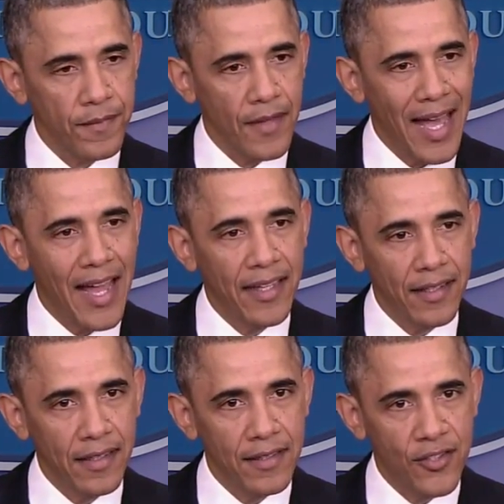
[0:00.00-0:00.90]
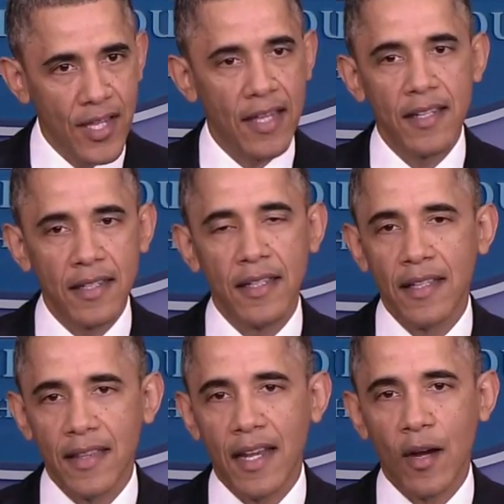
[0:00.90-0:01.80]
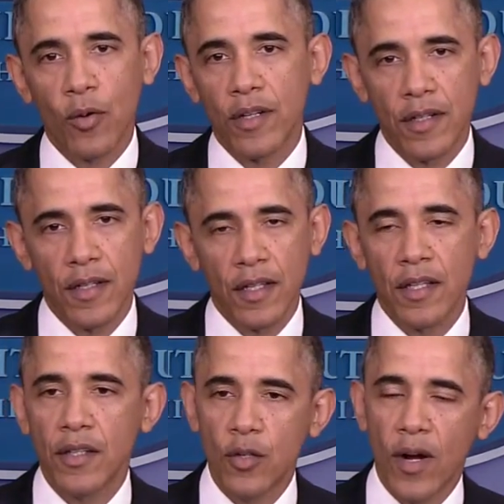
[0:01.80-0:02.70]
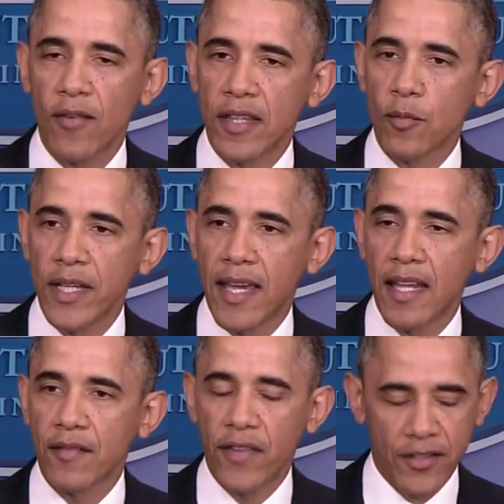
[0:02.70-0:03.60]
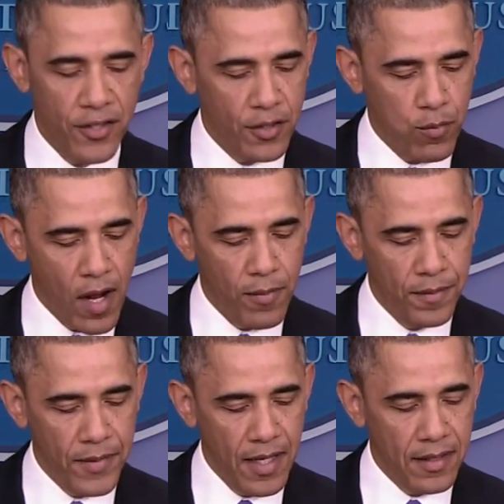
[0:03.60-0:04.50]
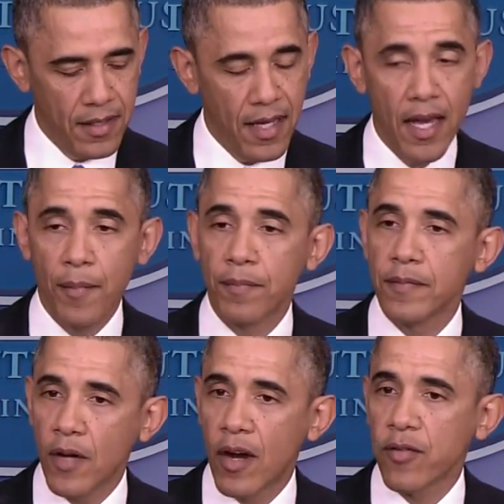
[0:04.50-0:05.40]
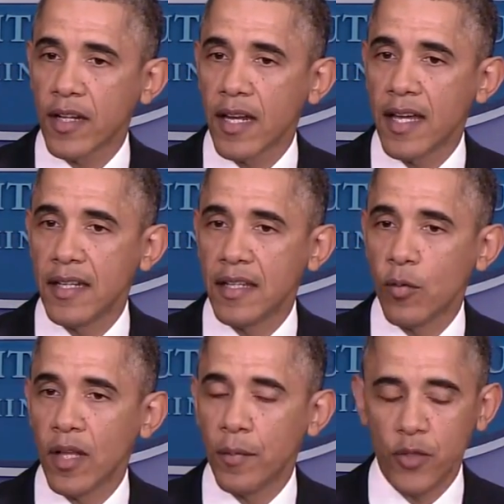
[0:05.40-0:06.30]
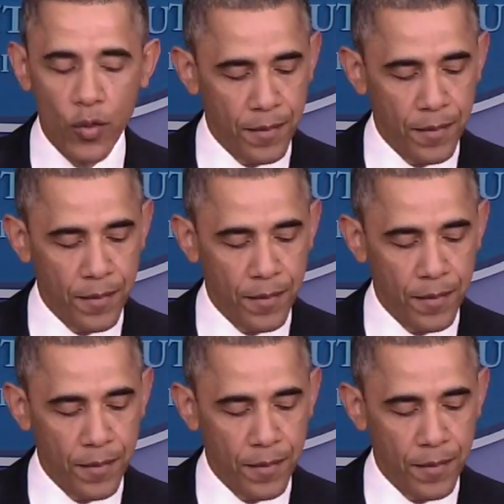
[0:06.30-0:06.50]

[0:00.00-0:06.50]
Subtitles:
I said that I would do everything we can to fix this problem, and today I'm offering an idea that will help do it.